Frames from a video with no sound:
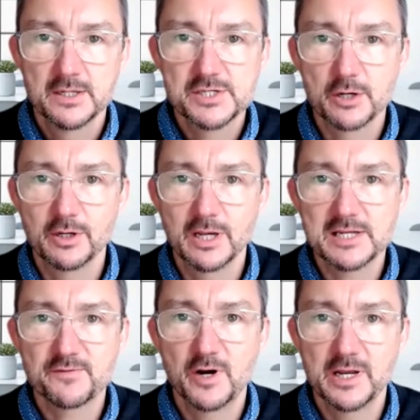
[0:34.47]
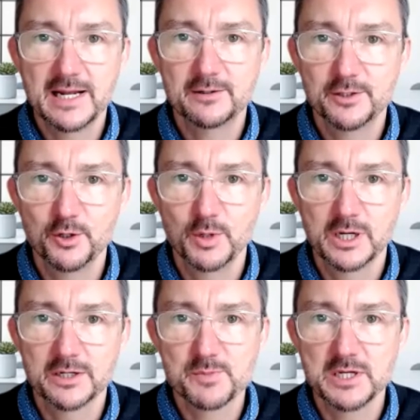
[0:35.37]
So let's find out who we're
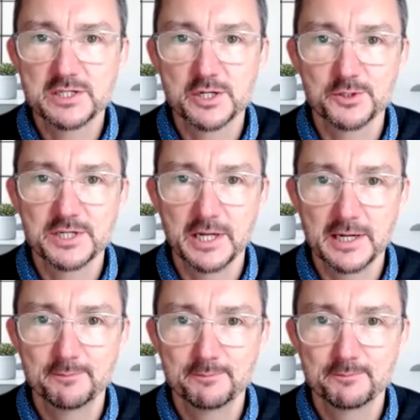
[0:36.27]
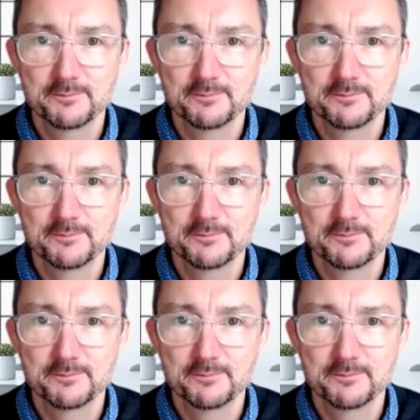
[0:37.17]
going to speak to today.